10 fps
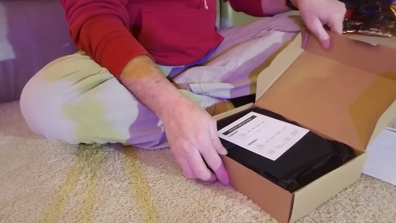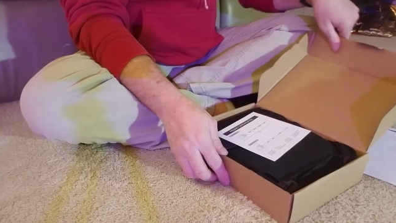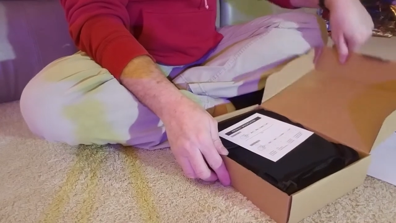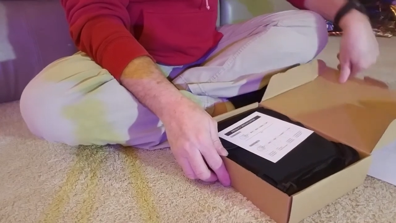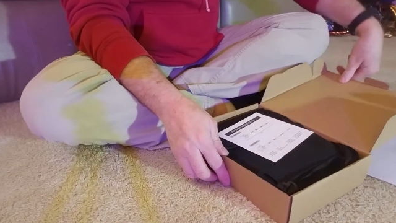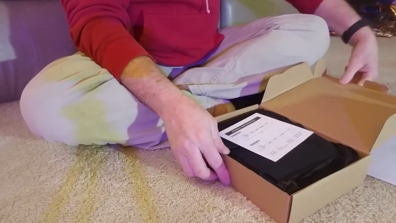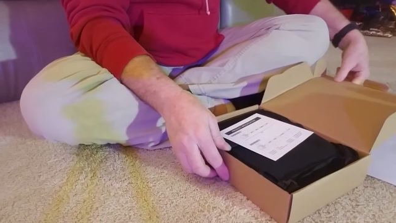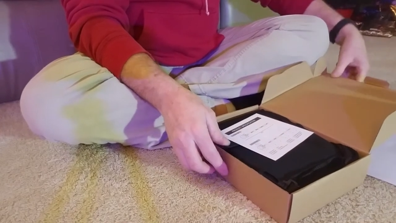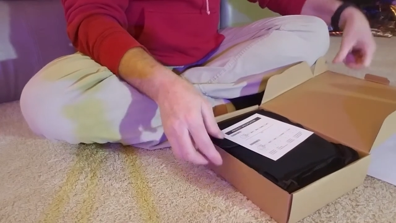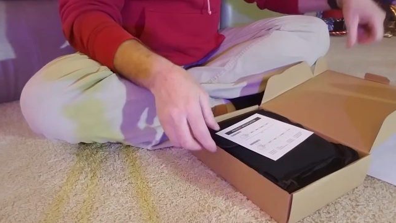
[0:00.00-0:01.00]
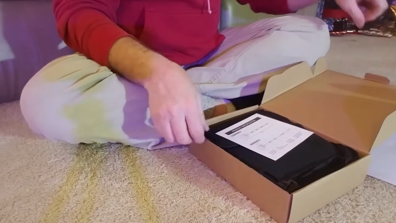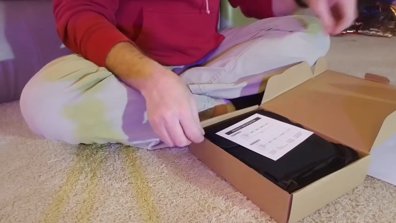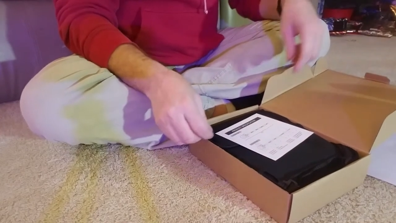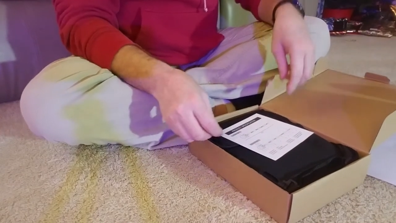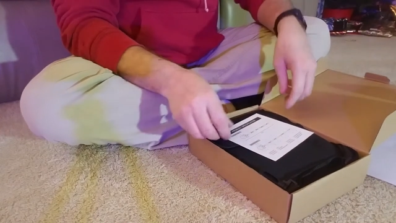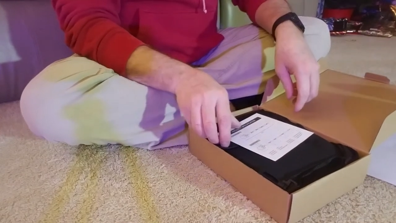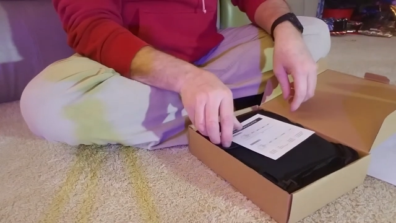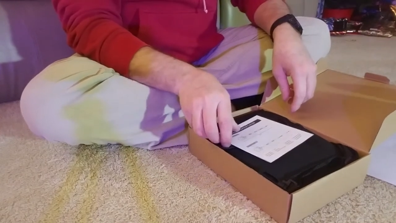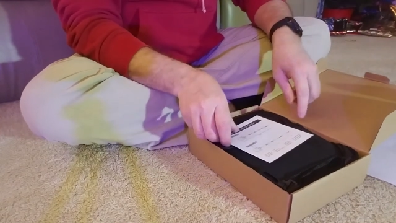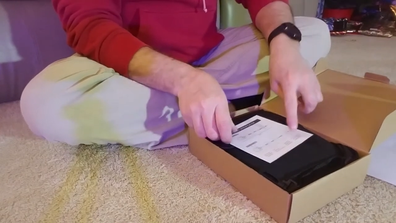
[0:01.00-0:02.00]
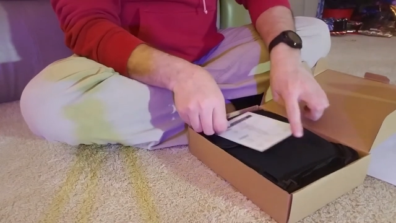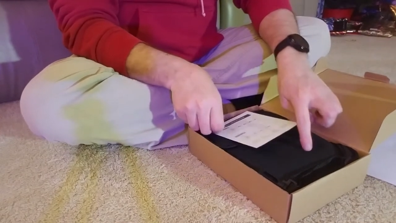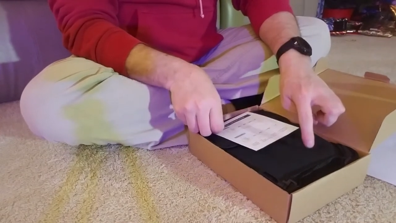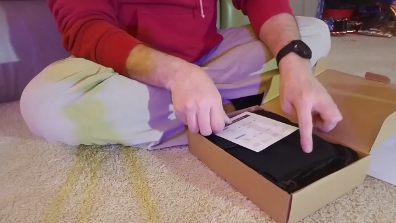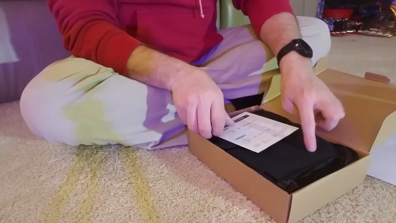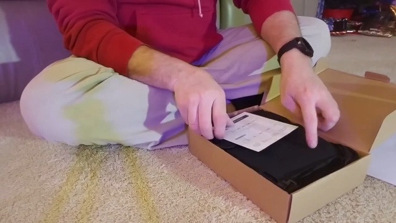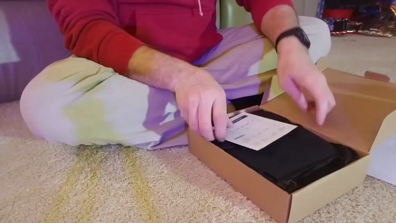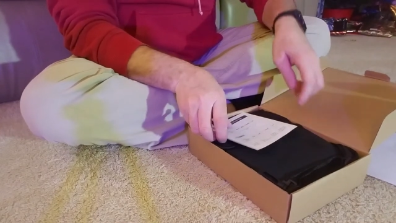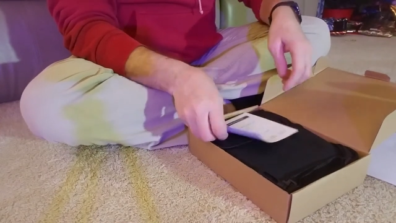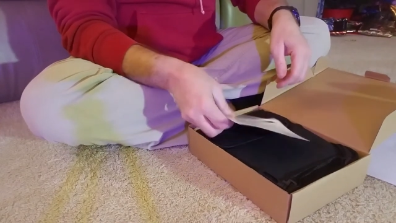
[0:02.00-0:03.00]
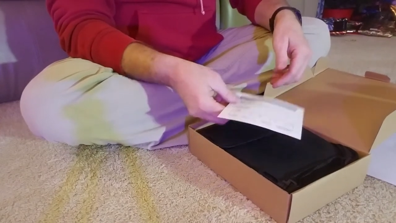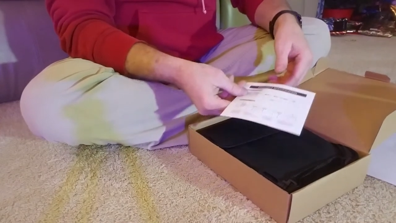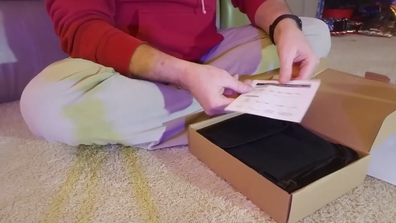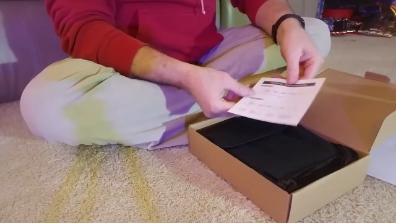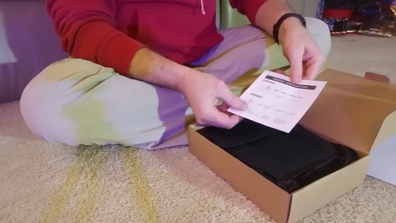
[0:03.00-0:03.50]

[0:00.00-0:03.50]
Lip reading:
No face is visible, so there are no lips to read.